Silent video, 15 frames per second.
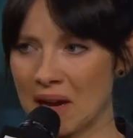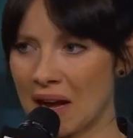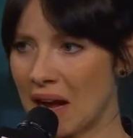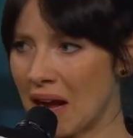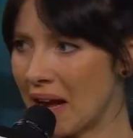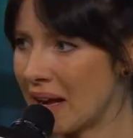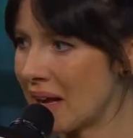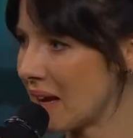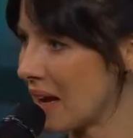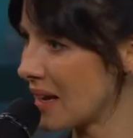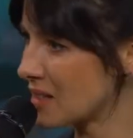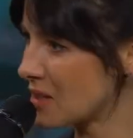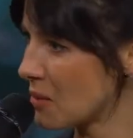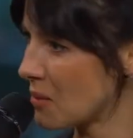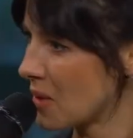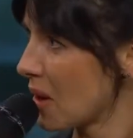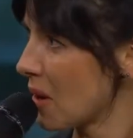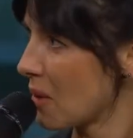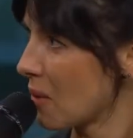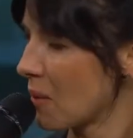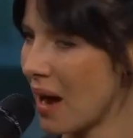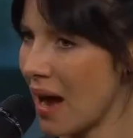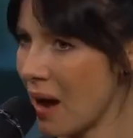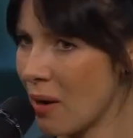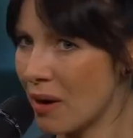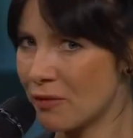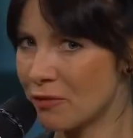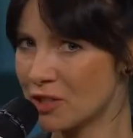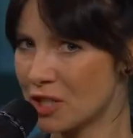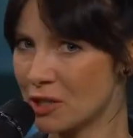I I don't know how
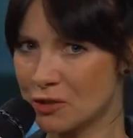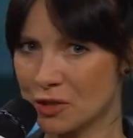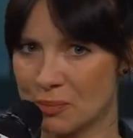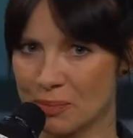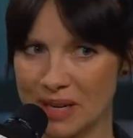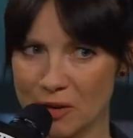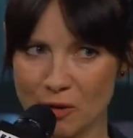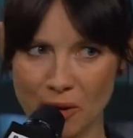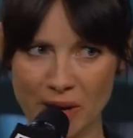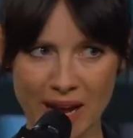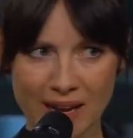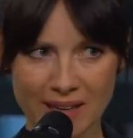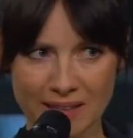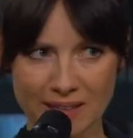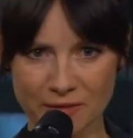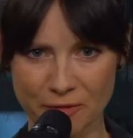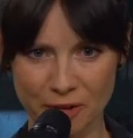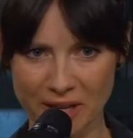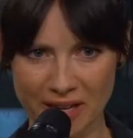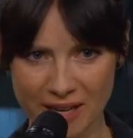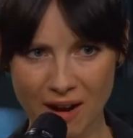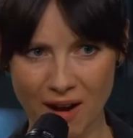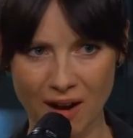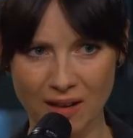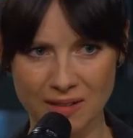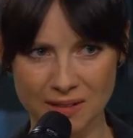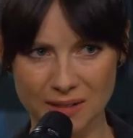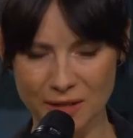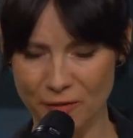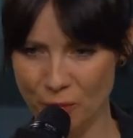have children been created for
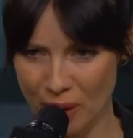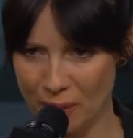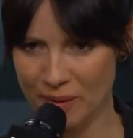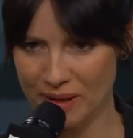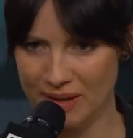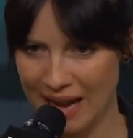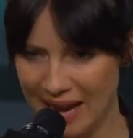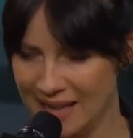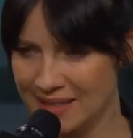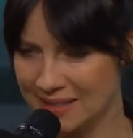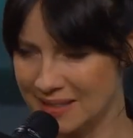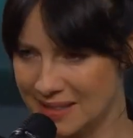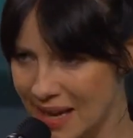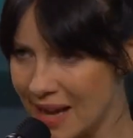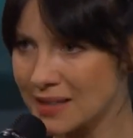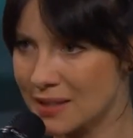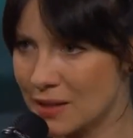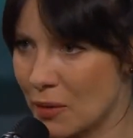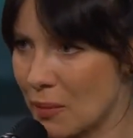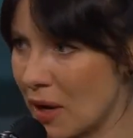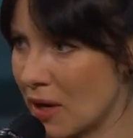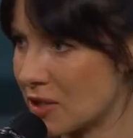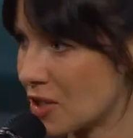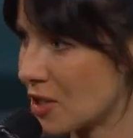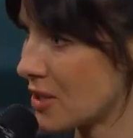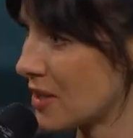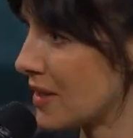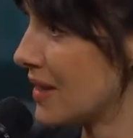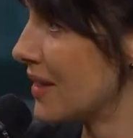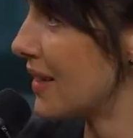eons if women hated sex so much.
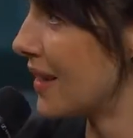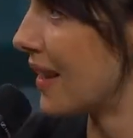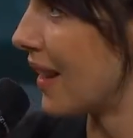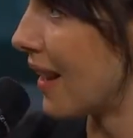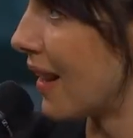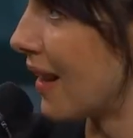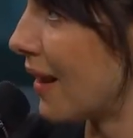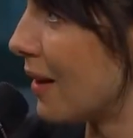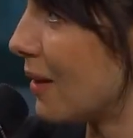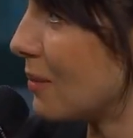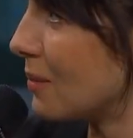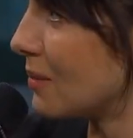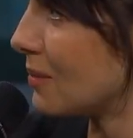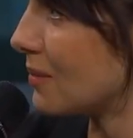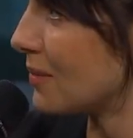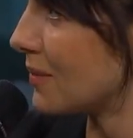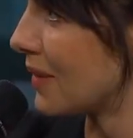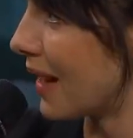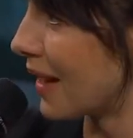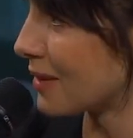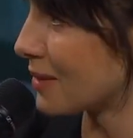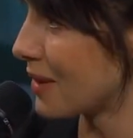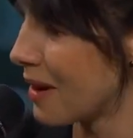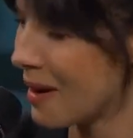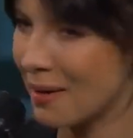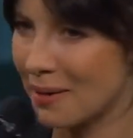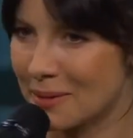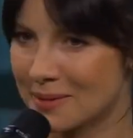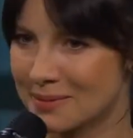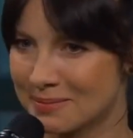Um, I don't
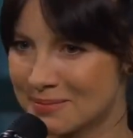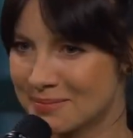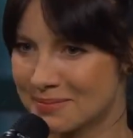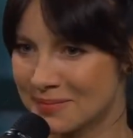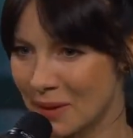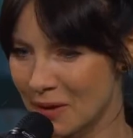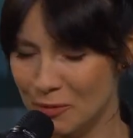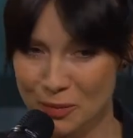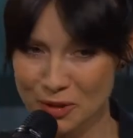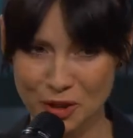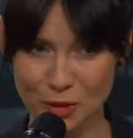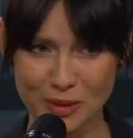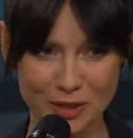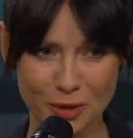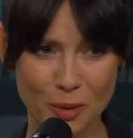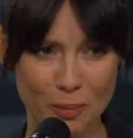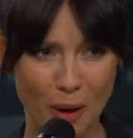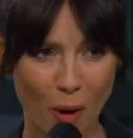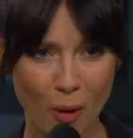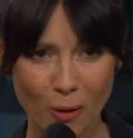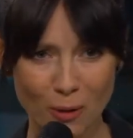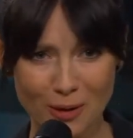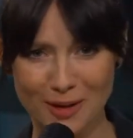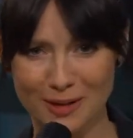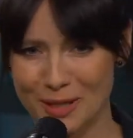know. Um, should we do a poll?